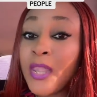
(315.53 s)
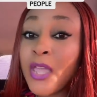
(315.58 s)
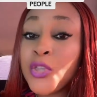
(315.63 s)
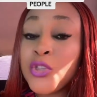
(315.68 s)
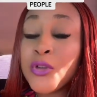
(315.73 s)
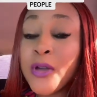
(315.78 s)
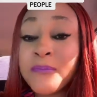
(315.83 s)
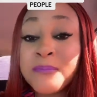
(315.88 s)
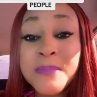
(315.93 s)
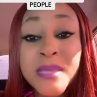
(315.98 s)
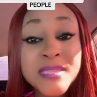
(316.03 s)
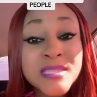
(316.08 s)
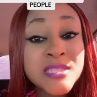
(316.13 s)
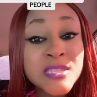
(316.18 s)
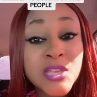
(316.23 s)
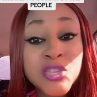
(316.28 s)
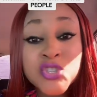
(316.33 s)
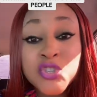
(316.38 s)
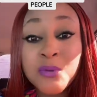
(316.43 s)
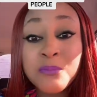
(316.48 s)
you have
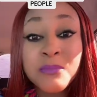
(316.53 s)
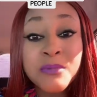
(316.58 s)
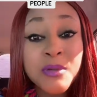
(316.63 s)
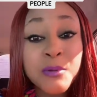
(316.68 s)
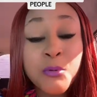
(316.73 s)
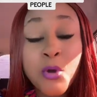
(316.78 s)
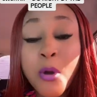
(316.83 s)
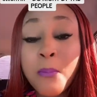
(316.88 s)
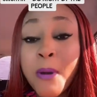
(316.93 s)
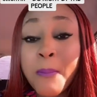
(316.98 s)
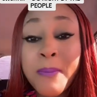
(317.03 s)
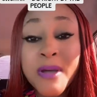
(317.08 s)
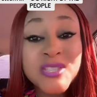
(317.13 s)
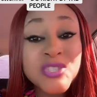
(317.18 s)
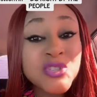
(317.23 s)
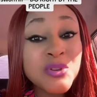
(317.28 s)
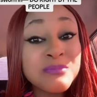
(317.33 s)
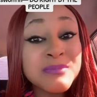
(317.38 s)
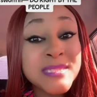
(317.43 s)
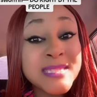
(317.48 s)
met some, come
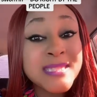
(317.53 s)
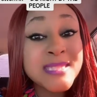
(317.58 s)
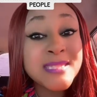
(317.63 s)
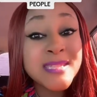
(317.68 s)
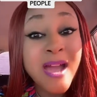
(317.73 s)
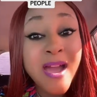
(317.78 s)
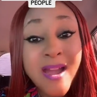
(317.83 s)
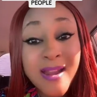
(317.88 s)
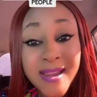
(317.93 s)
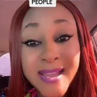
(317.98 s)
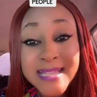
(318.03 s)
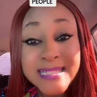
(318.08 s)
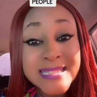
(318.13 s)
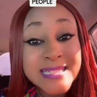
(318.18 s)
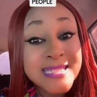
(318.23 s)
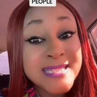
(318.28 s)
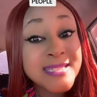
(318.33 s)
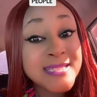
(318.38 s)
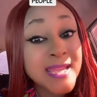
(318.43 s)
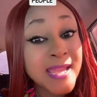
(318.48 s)
upon some dark
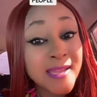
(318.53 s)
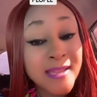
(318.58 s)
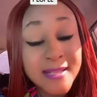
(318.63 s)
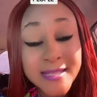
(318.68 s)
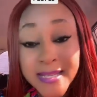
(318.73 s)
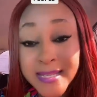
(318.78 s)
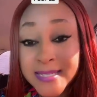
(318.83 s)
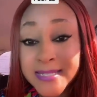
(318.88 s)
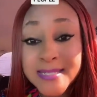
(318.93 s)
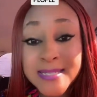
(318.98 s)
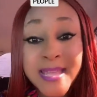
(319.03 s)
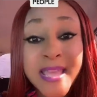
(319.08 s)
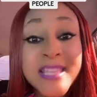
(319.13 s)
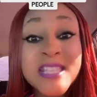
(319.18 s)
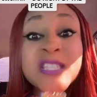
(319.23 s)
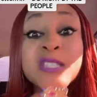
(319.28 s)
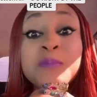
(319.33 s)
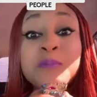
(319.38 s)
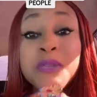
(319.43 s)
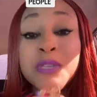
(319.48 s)
and decadent
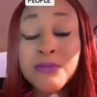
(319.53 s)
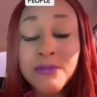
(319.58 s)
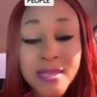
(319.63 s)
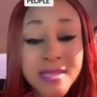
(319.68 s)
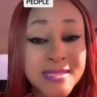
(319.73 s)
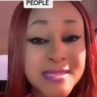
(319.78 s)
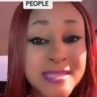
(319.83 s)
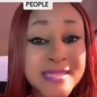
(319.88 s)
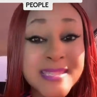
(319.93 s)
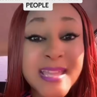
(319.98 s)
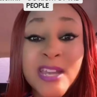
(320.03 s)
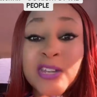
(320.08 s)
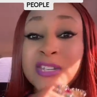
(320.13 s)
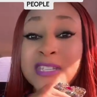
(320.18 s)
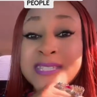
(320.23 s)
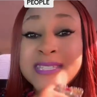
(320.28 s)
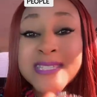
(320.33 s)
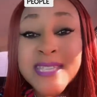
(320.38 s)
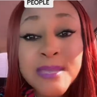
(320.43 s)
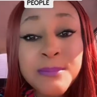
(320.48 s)
experiences
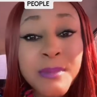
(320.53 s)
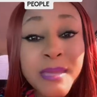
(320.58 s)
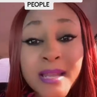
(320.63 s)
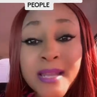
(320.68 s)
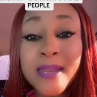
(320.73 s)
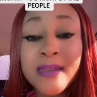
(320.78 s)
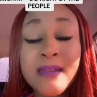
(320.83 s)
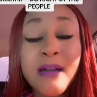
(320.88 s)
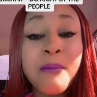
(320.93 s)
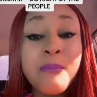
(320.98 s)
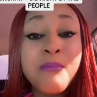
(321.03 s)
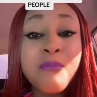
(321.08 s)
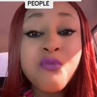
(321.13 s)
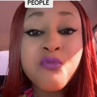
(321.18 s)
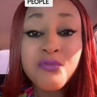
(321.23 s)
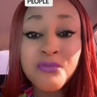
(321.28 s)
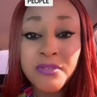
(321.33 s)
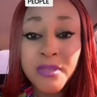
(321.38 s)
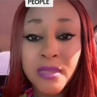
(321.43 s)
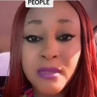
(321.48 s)
that seemingly not
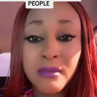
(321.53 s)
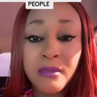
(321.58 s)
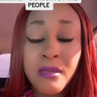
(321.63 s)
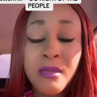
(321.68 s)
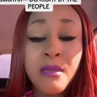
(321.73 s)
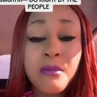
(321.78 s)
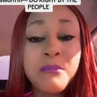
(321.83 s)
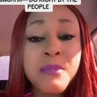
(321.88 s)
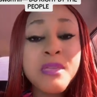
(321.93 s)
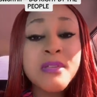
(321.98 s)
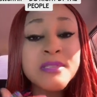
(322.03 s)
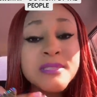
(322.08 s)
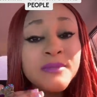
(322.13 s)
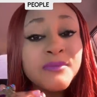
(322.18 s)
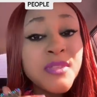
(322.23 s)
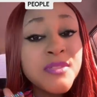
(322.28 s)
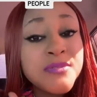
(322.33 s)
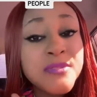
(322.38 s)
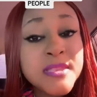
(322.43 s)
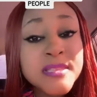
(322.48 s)
moving because
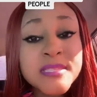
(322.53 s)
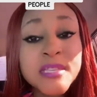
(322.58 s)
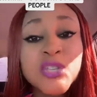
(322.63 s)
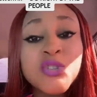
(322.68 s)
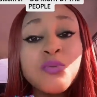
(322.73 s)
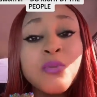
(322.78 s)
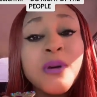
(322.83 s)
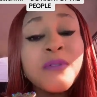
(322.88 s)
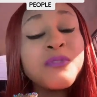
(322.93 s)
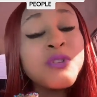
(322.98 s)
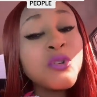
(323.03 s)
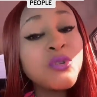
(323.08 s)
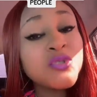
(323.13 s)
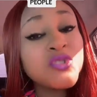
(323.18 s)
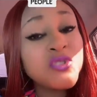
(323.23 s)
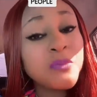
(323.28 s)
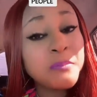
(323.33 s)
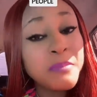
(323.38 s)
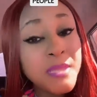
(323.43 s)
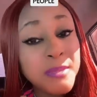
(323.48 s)
of the things that you have
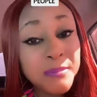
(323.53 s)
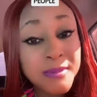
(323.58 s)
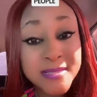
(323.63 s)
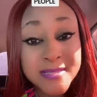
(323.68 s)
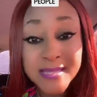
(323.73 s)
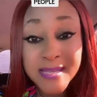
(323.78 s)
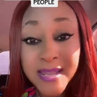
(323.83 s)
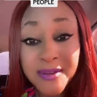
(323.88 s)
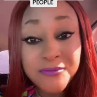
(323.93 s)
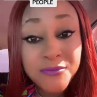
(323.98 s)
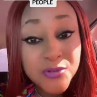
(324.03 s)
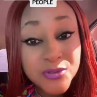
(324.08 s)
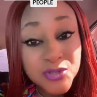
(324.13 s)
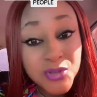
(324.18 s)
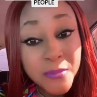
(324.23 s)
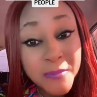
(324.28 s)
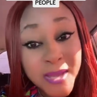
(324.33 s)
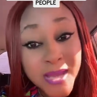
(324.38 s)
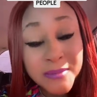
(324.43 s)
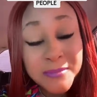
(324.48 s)
done to people. You see that first
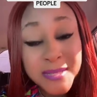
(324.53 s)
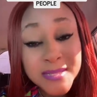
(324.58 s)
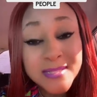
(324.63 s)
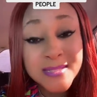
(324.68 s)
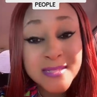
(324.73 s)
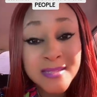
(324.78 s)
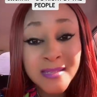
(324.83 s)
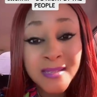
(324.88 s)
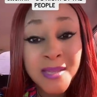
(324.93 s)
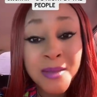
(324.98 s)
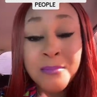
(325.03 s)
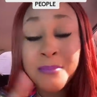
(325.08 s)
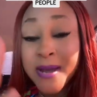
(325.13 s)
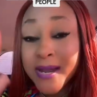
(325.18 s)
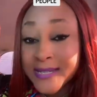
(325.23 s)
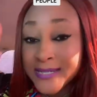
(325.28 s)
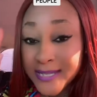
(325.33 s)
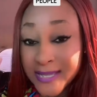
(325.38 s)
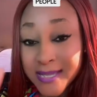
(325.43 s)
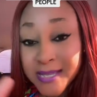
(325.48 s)
commandment,
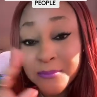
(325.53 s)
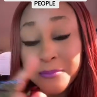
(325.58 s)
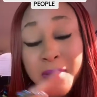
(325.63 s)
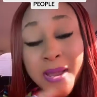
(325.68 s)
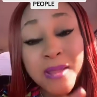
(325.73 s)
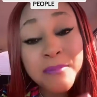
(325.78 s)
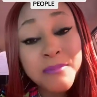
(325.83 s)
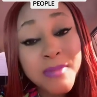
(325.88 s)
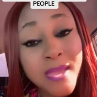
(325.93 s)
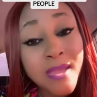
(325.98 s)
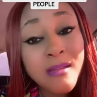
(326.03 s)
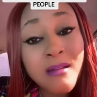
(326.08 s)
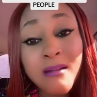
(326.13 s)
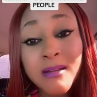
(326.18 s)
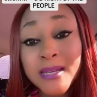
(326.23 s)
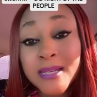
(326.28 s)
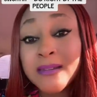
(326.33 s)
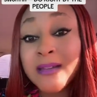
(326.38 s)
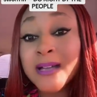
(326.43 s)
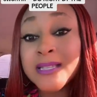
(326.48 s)
part A and part B, I
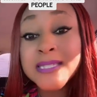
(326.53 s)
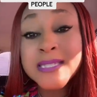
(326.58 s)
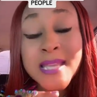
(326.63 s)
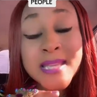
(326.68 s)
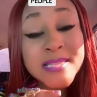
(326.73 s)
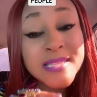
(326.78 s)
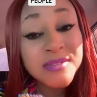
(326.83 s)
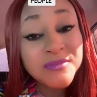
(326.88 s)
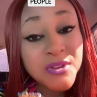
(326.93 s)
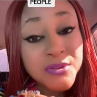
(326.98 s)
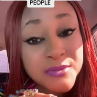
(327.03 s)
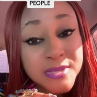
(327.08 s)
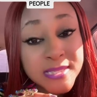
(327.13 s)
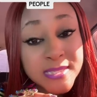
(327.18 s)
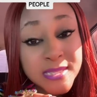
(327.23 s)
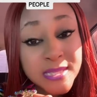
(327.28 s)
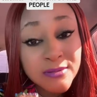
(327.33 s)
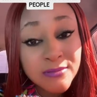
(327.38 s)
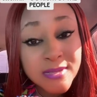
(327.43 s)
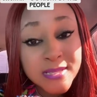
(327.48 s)
call it, God takes it very
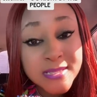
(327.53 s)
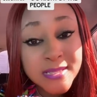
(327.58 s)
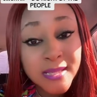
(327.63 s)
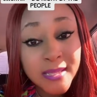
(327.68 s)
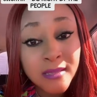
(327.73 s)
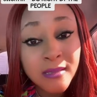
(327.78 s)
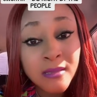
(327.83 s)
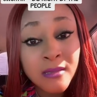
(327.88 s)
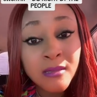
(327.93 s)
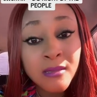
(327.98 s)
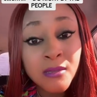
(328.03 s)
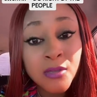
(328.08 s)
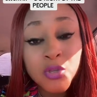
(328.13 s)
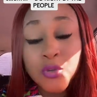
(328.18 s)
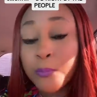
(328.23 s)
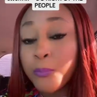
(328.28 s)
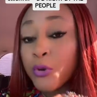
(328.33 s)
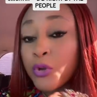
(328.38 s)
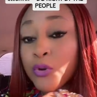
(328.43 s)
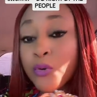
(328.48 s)
seriously.
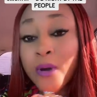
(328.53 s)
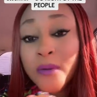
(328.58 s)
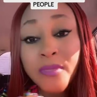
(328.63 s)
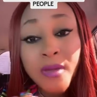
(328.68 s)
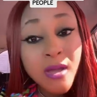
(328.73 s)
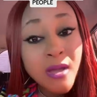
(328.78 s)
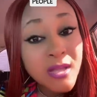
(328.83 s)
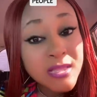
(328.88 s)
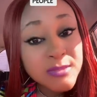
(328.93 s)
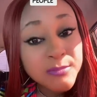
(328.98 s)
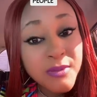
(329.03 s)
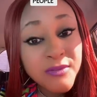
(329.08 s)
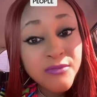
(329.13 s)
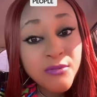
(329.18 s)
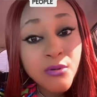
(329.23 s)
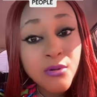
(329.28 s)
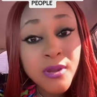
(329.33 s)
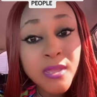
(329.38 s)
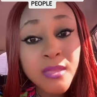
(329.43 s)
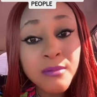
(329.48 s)
You put no other gods
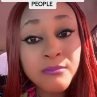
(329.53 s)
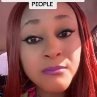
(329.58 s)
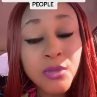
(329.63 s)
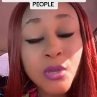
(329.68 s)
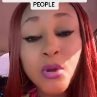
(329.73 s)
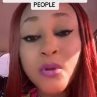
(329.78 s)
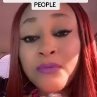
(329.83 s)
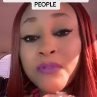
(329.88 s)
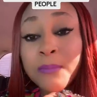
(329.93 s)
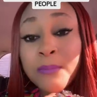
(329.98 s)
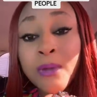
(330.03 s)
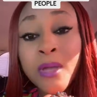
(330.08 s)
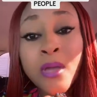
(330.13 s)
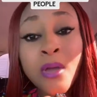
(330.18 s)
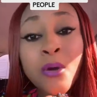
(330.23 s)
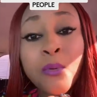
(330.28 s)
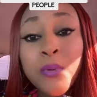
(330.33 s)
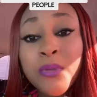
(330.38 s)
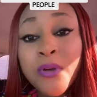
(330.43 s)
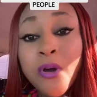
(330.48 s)
before him. You love him
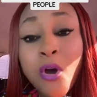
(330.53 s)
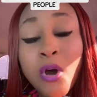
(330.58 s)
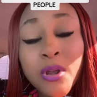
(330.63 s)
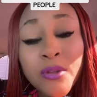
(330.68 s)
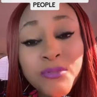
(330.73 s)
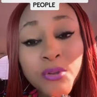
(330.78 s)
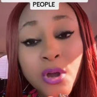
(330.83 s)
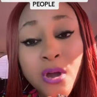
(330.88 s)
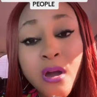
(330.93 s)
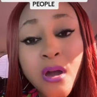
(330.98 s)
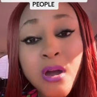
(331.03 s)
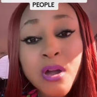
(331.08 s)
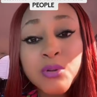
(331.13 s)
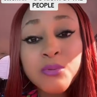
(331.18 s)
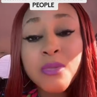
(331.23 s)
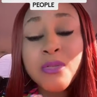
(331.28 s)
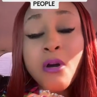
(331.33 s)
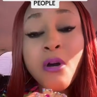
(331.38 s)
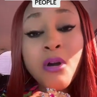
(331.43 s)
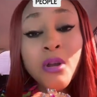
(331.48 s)
with all of your
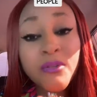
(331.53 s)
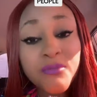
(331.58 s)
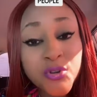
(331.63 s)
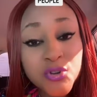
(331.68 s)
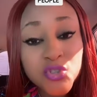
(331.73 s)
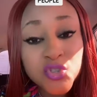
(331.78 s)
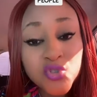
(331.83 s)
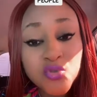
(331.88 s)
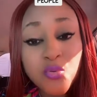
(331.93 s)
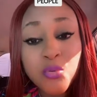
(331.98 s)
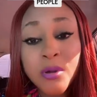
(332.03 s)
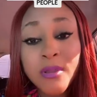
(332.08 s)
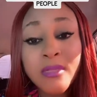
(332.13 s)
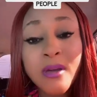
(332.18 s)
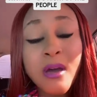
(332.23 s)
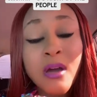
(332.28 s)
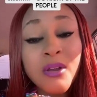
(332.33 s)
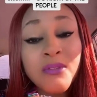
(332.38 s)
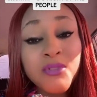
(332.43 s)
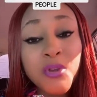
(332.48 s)
heart, with all of your soul, with
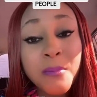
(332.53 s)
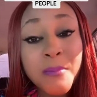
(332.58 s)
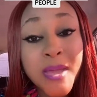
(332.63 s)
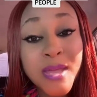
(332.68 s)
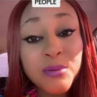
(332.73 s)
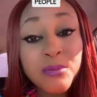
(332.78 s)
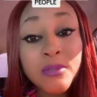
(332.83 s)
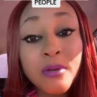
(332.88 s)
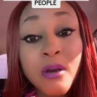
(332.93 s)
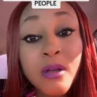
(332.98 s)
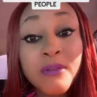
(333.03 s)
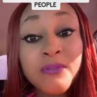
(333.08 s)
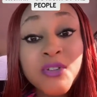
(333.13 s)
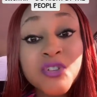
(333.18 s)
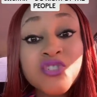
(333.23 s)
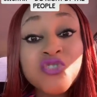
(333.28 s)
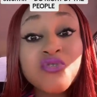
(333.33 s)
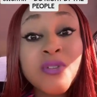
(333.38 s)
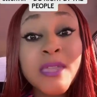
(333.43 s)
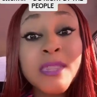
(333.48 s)
all of your mind, with all of
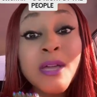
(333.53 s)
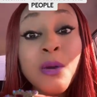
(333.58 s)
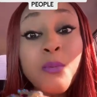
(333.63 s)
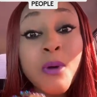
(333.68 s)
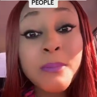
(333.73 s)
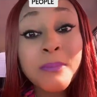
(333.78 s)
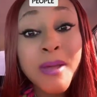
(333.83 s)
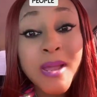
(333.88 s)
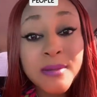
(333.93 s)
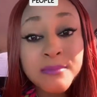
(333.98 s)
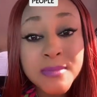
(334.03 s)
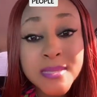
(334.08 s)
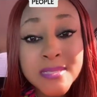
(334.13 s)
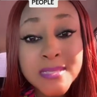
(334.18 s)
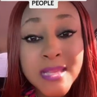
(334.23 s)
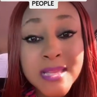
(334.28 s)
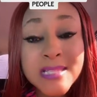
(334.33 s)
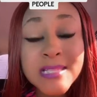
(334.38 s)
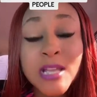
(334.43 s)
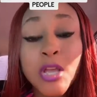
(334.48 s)
your strength. And what part B
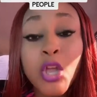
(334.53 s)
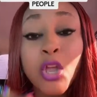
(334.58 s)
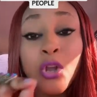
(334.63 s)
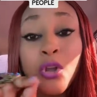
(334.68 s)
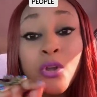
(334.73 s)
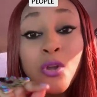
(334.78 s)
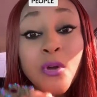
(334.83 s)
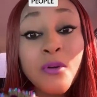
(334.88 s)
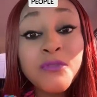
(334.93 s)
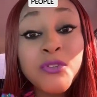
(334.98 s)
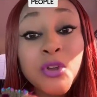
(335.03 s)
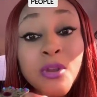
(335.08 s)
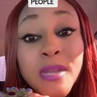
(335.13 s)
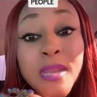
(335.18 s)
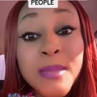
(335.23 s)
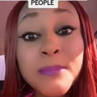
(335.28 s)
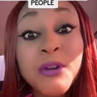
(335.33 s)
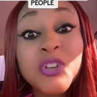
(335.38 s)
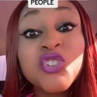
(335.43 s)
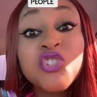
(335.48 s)
says? Love your
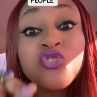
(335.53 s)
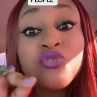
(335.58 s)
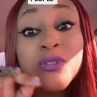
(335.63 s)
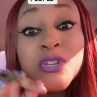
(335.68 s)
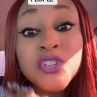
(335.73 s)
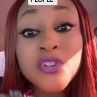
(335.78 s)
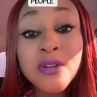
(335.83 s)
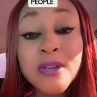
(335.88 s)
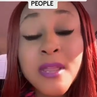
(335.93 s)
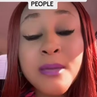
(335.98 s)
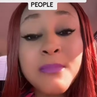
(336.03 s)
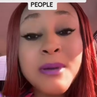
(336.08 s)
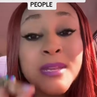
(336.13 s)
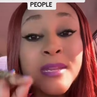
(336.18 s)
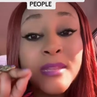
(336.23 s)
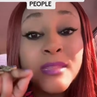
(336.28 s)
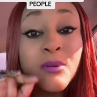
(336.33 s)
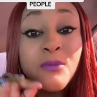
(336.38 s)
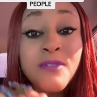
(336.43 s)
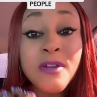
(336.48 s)
neighbor, treat your neighbor
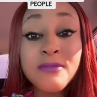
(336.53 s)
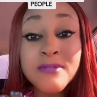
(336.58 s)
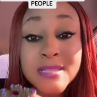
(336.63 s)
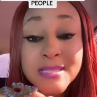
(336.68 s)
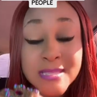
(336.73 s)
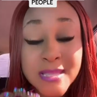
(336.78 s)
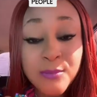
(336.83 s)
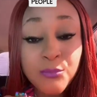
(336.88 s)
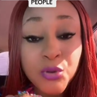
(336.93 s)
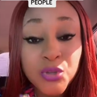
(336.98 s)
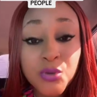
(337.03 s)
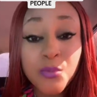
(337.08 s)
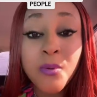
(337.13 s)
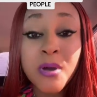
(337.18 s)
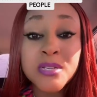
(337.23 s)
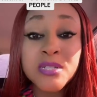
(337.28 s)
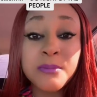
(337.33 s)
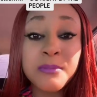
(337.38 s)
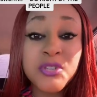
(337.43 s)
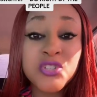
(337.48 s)
the very same way you
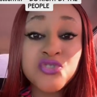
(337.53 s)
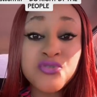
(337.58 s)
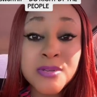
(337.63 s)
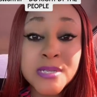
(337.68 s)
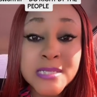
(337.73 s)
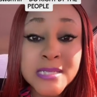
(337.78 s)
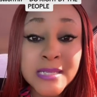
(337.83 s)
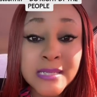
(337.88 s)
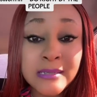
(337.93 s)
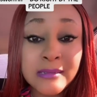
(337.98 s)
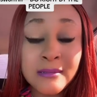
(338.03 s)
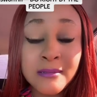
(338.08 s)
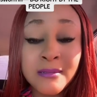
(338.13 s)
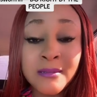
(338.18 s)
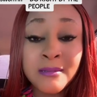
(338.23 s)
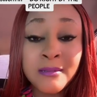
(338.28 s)
want to be treated.